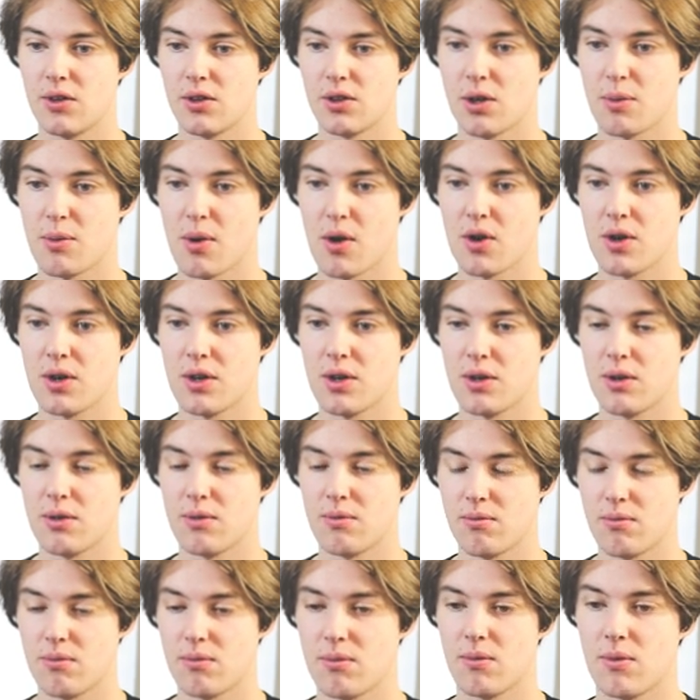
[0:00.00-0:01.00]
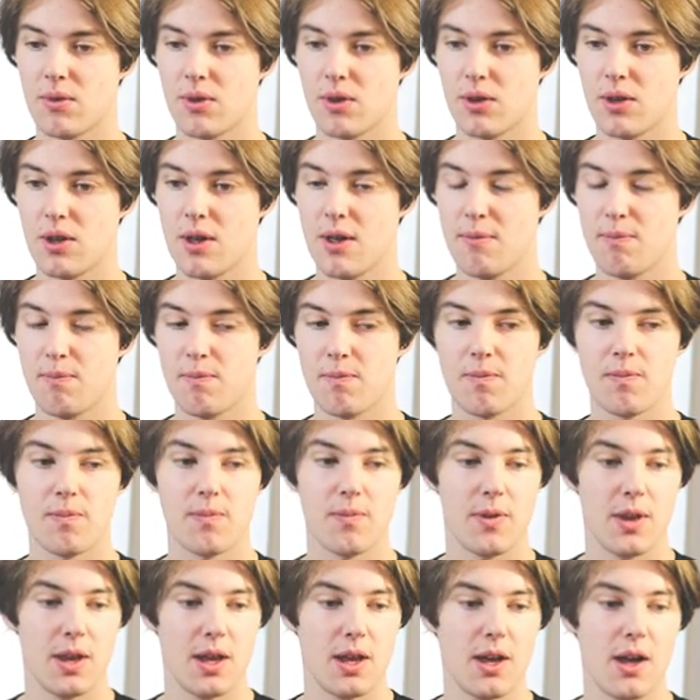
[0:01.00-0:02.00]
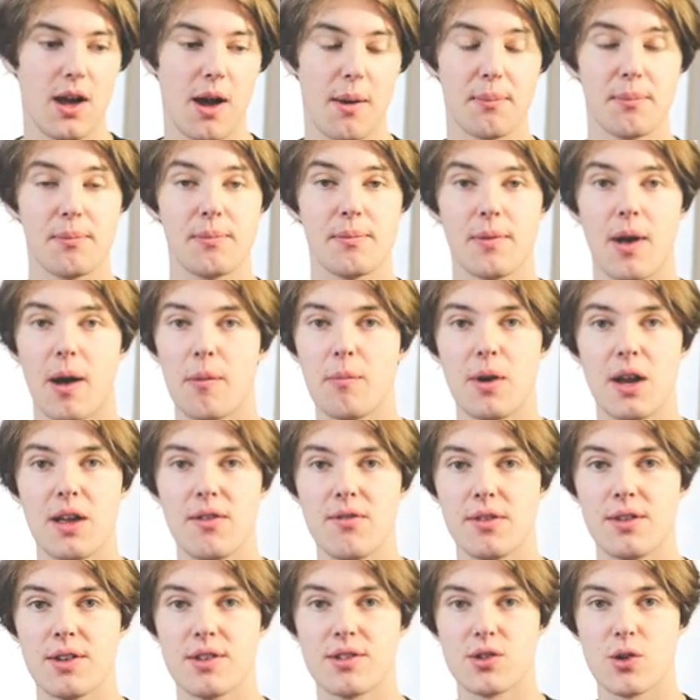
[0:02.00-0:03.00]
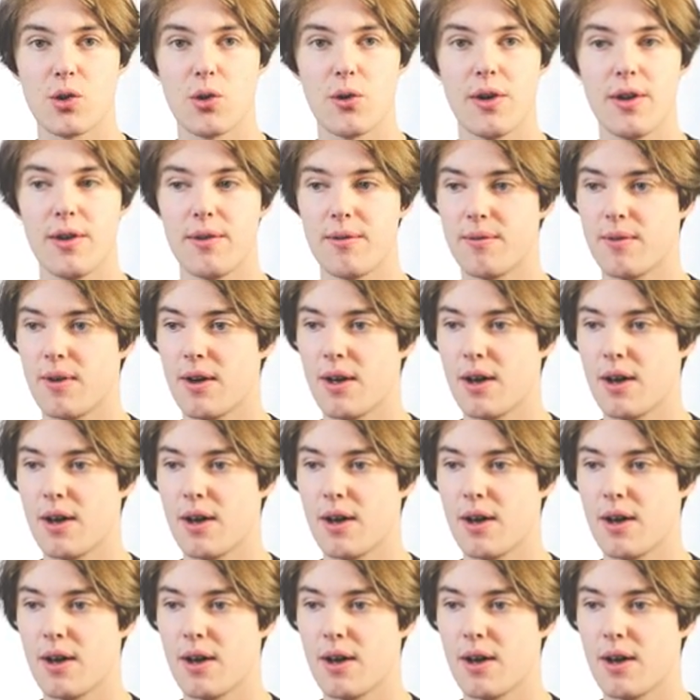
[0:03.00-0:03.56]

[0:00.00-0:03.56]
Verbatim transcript: come on, yep. I'm I'm leaving this all in.